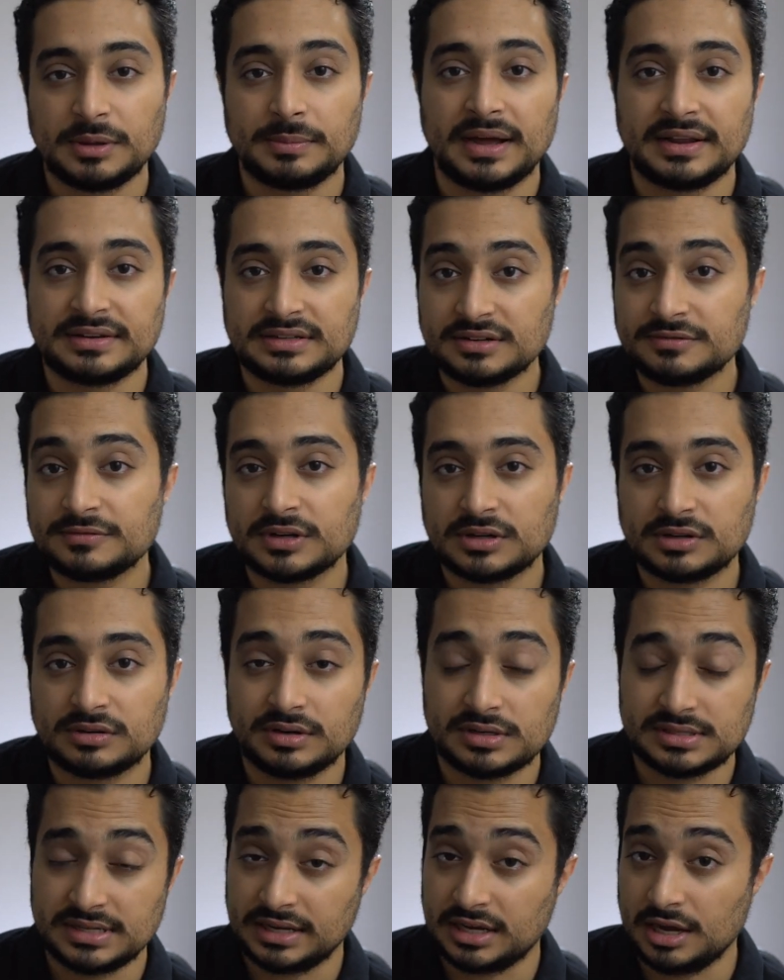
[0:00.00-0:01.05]
about different
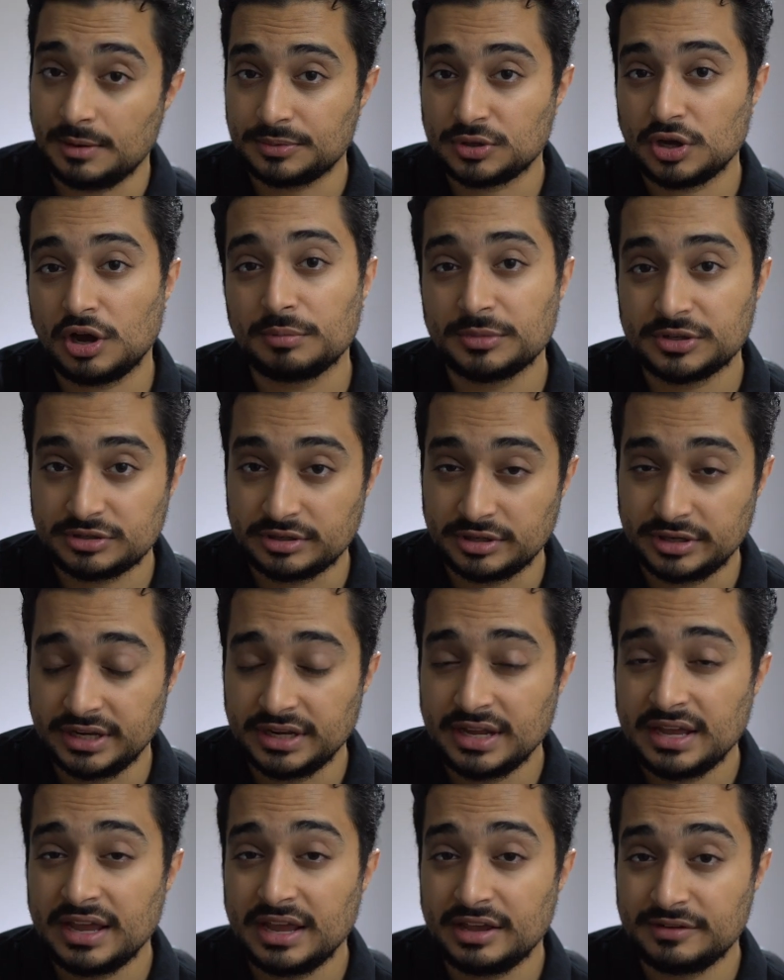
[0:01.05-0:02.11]
careers like optometry
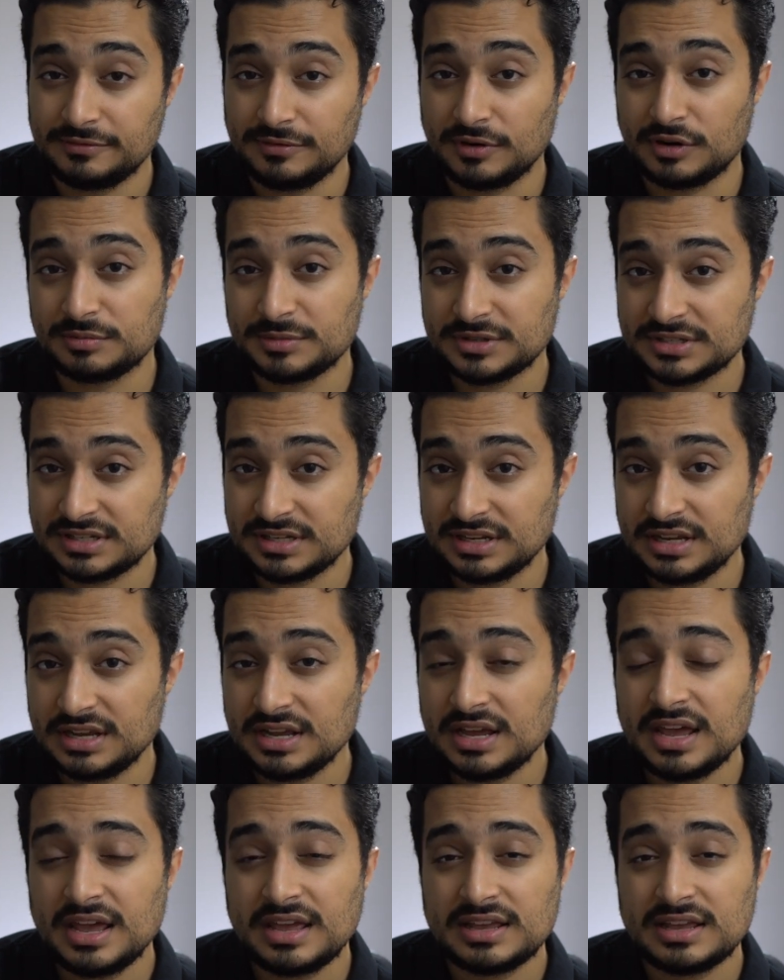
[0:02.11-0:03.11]
and pharmacy.